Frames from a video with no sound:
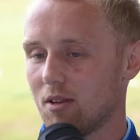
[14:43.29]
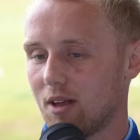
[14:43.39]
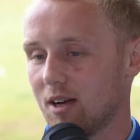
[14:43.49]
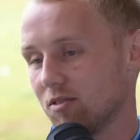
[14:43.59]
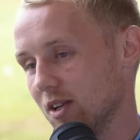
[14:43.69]

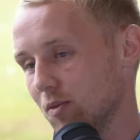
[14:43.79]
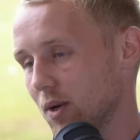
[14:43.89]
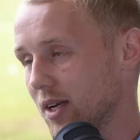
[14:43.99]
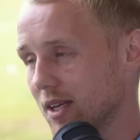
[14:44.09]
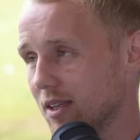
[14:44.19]
thankfully
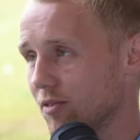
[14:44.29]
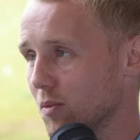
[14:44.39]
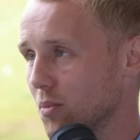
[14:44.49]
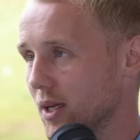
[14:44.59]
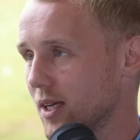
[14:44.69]
we're in a
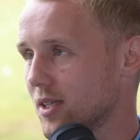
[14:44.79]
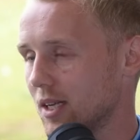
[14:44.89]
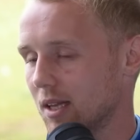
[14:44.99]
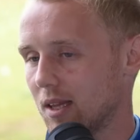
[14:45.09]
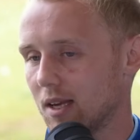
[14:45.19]
different place,
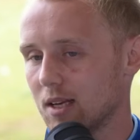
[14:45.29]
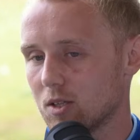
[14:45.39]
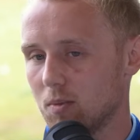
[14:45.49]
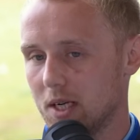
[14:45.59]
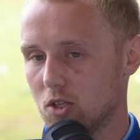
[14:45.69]
and I think
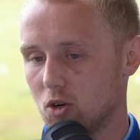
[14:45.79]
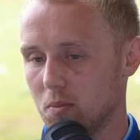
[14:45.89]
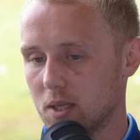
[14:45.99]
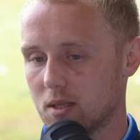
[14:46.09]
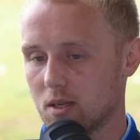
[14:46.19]
it's my
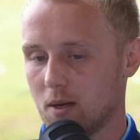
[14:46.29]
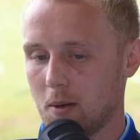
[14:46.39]
job as